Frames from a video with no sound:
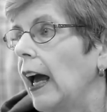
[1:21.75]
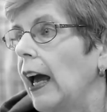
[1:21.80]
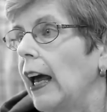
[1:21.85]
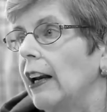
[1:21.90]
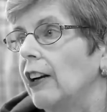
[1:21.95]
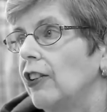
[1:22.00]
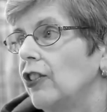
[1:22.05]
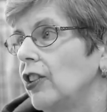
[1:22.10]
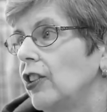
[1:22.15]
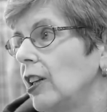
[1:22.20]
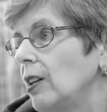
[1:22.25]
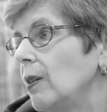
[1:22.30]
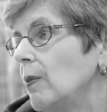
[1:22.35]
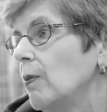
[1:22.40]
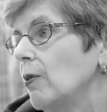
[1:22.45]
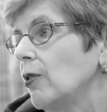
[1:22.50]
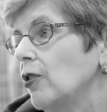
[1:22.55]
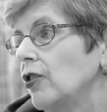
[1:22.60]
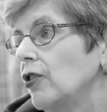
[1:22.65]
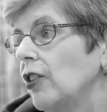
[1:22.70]
And
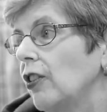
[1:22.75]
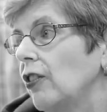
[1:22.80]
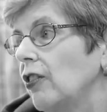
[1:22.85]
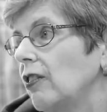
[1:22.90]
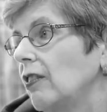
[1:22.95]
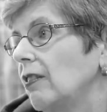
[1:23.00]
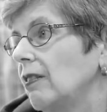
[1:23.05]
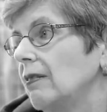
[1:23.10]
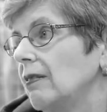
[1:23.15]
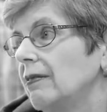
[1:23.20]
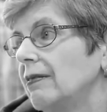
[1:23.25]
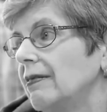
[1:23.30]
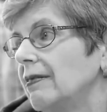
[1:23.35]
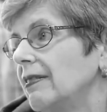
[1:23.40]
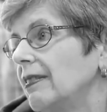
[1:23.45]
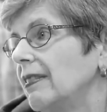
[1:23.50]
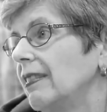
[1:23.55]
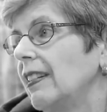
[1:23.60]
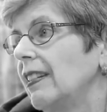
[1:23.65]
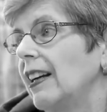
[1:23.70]
she was just
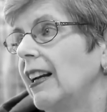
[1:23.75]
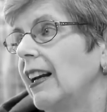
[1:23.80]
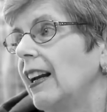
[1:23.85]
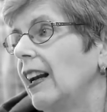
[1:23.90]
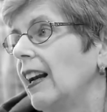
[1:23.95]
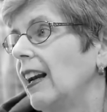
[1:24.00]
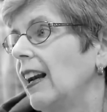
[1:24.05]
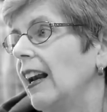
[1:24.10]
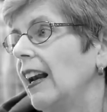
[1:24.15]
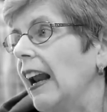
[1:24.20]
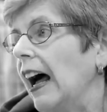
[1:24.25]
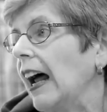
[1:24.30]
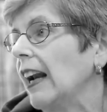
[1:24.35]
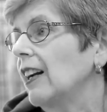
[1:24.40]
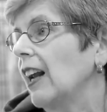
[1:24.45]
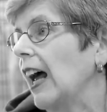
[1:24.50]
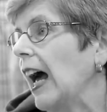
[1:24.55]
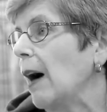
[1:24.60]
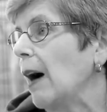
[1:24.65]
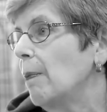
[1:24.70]

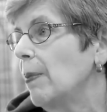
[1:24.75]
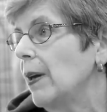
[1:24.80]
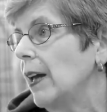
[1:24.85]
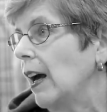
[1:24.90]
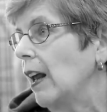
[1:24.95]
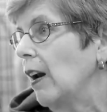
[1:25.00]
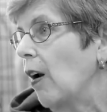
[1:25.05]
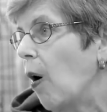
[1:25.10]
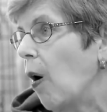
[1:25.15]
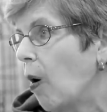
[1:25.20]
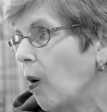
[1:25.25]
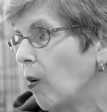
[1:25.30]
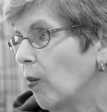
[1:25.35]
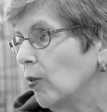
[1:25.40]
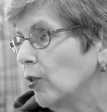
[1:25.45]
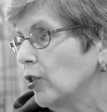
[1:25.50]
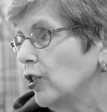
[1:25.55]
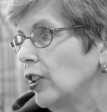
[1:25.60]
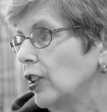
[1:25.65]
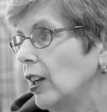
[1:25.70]
not happy at all.